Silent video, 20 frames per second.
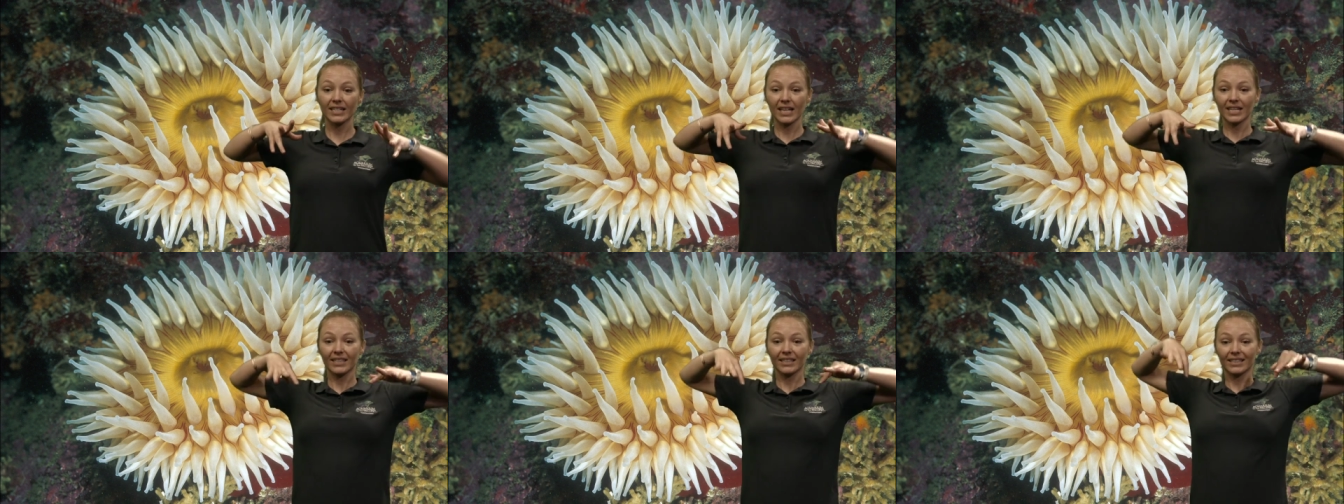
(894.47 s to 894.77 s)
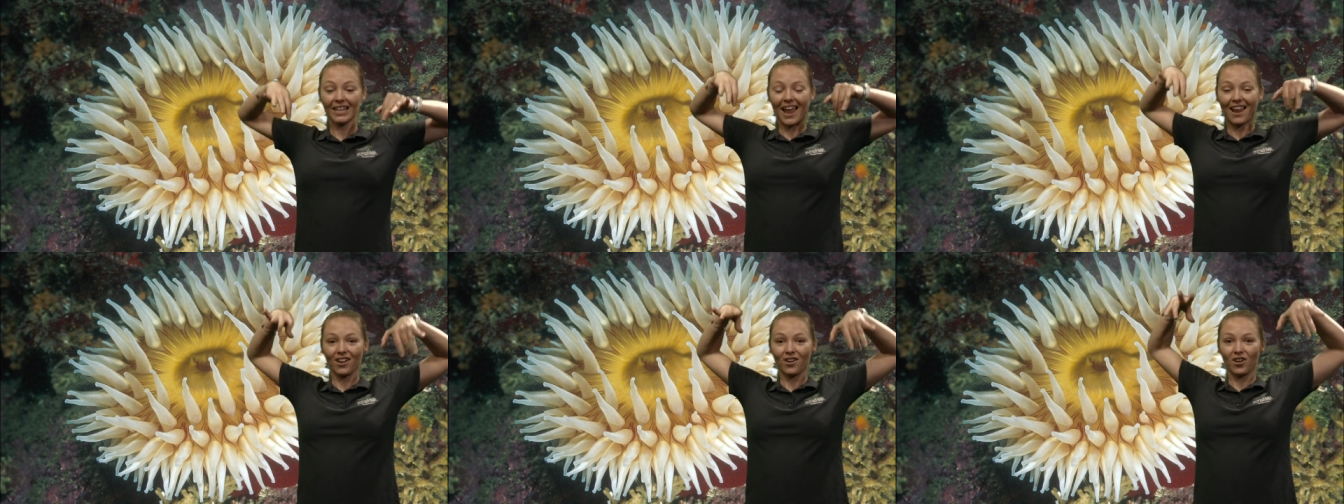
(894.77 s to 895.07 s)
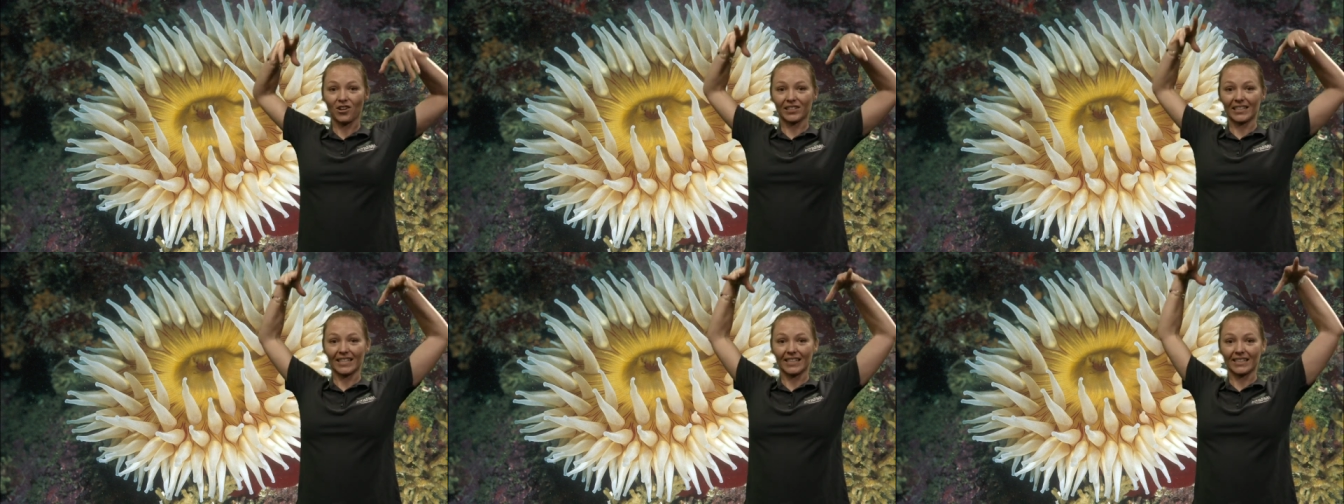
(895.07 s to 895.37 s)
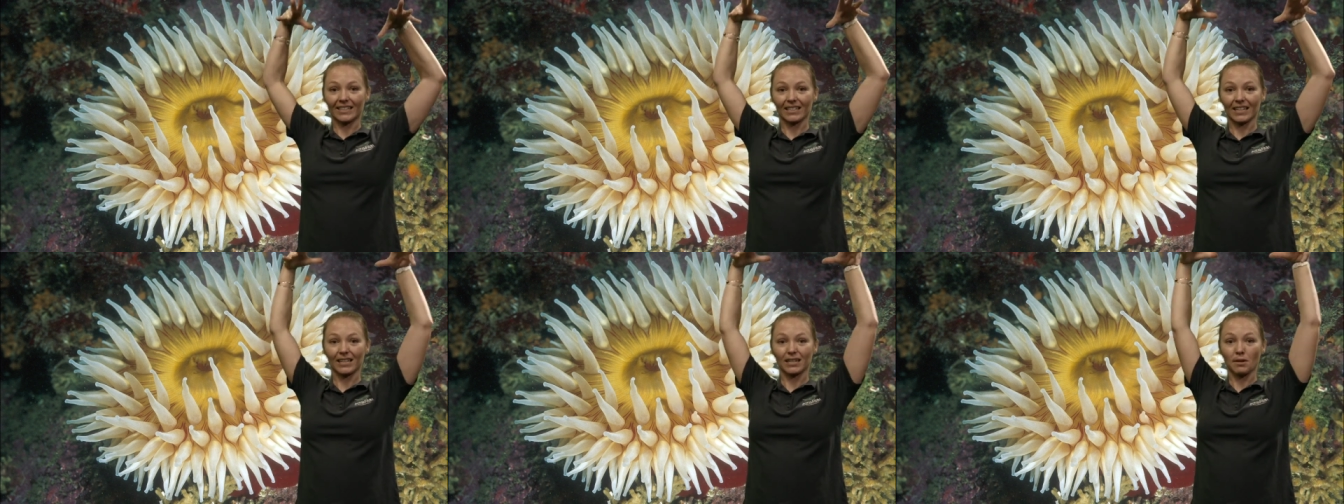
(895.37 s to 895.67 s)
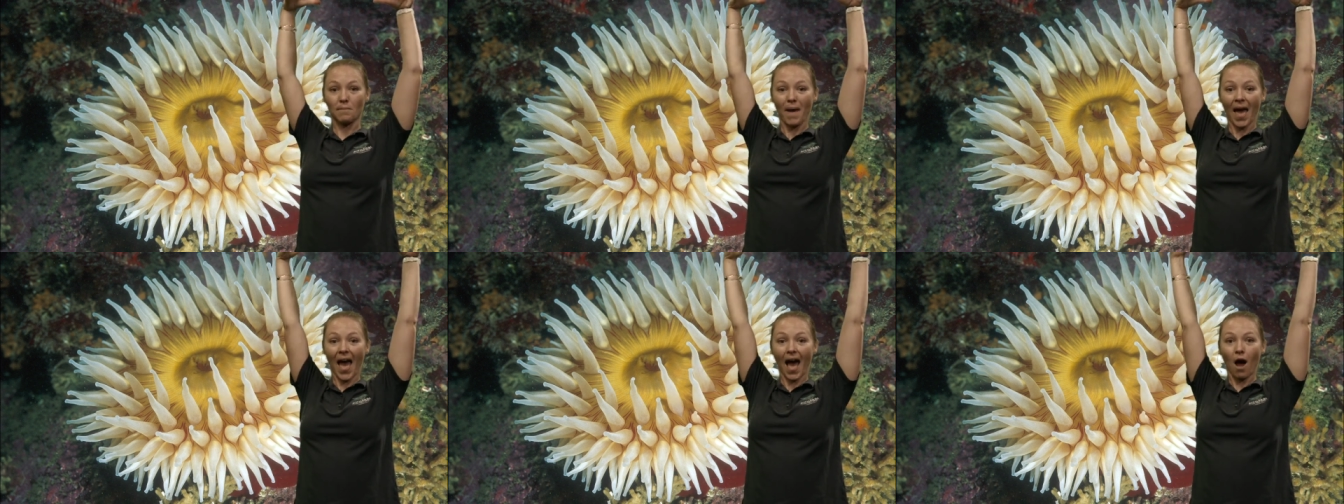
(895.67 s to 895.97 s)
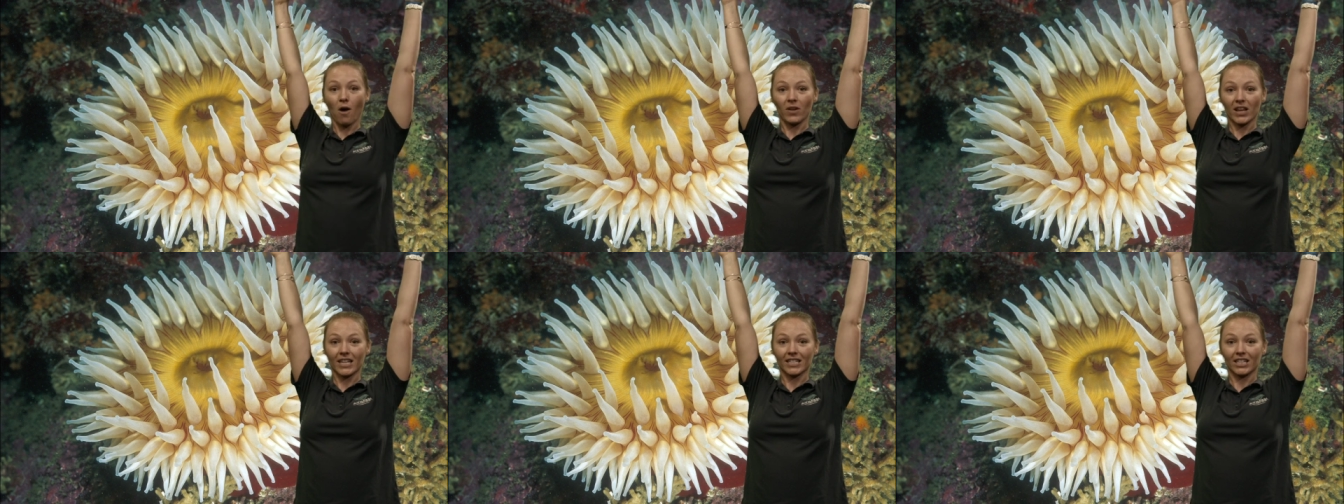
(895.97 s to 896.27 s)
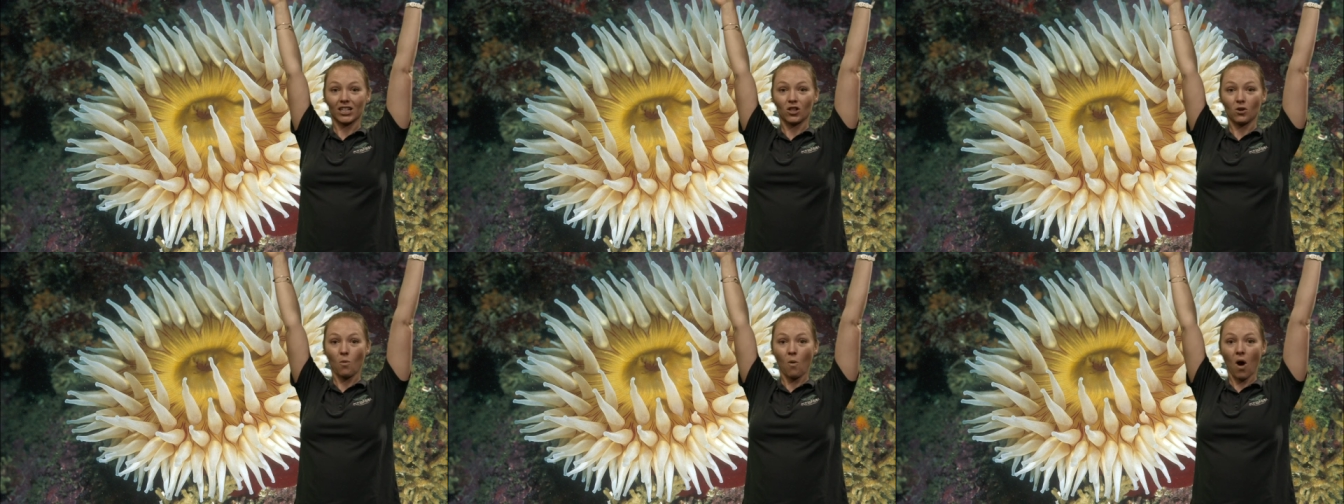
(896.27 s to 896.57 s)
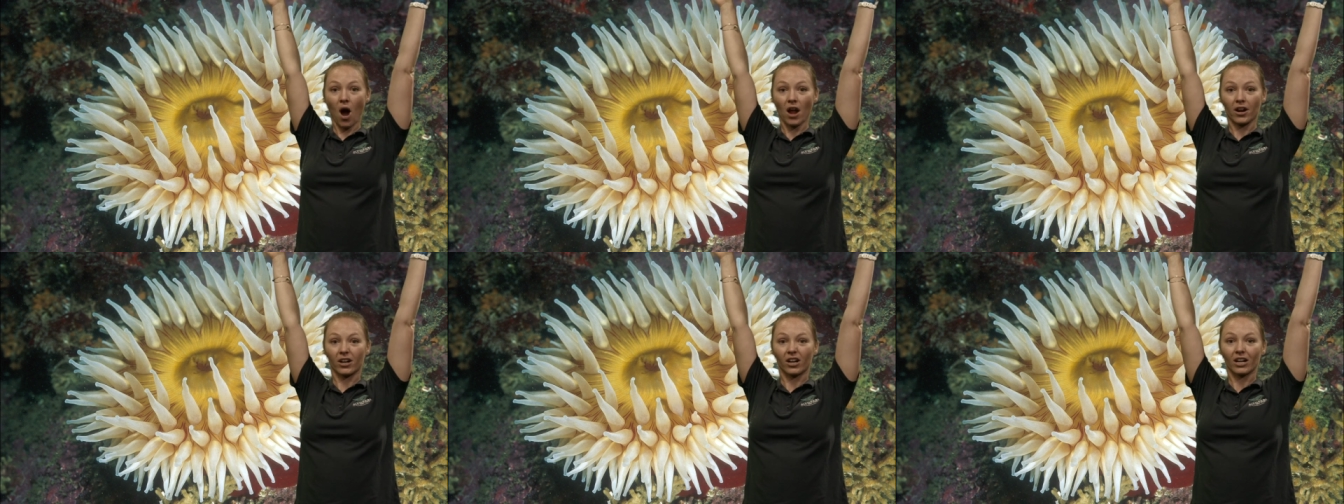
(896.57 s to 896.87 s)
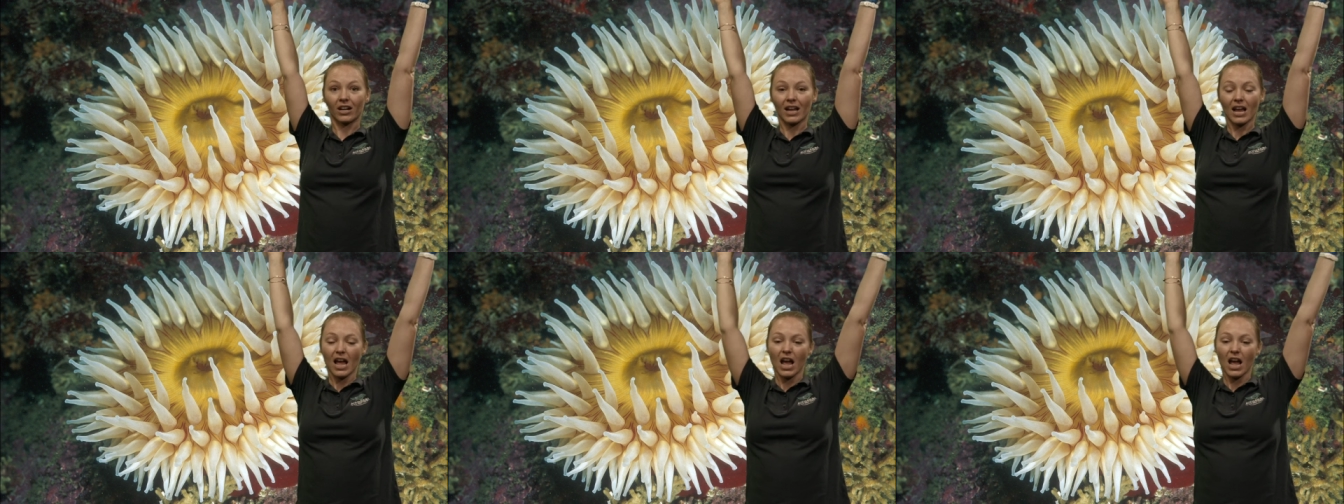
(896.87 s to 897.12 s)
its tentacles and sticks them out into the water